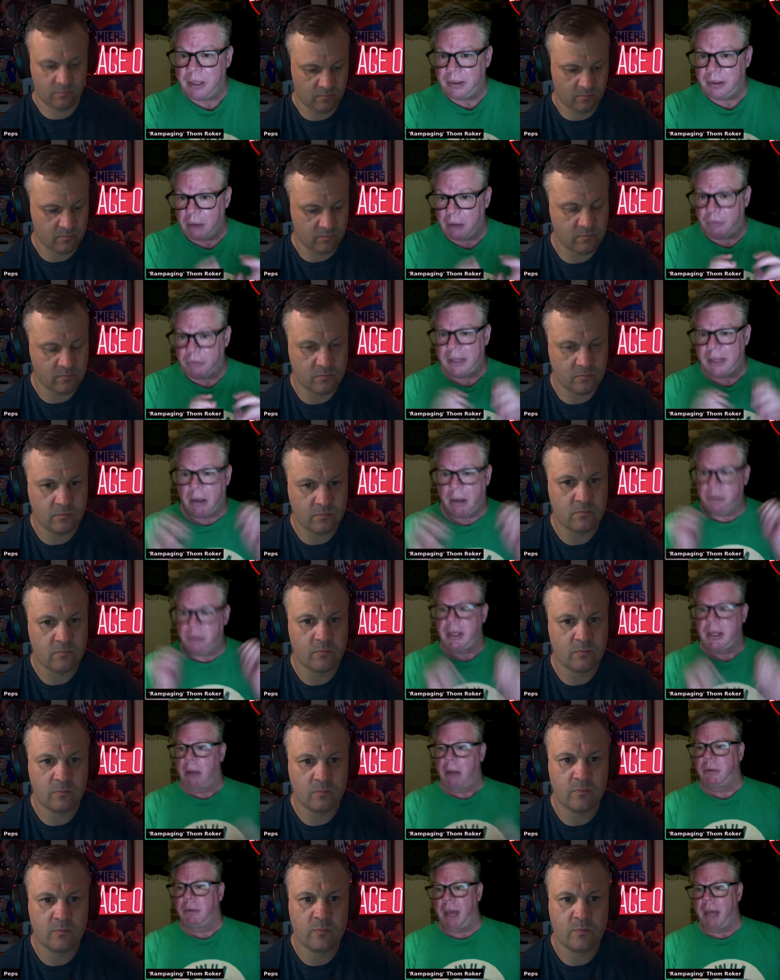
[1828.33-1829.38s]

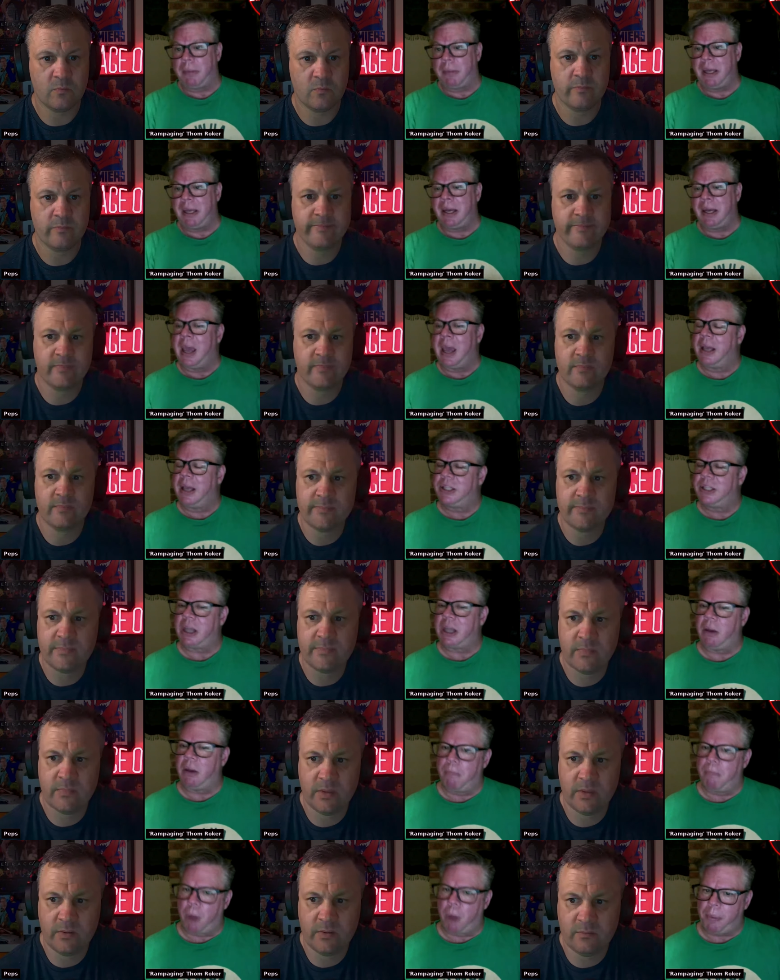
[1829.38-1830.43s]
Speaker 1: they'll come in. So
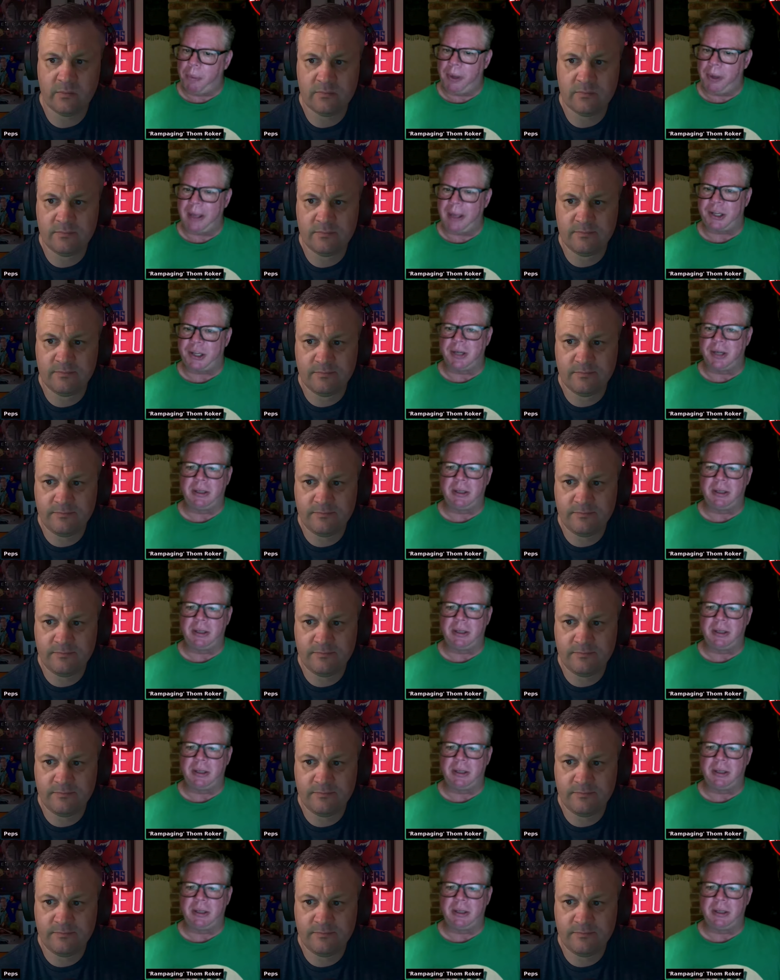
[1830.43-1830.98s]
my prediction